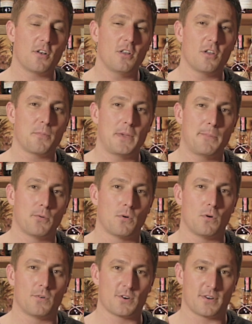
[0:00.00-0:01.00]
a lot of people
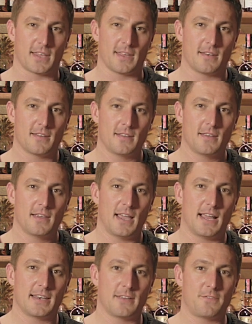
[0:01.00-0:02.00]
were ordering it.
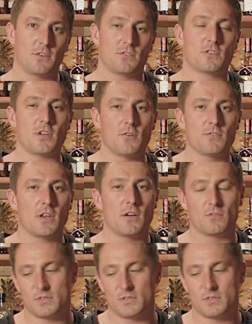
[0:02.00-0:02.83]
And if you don't know,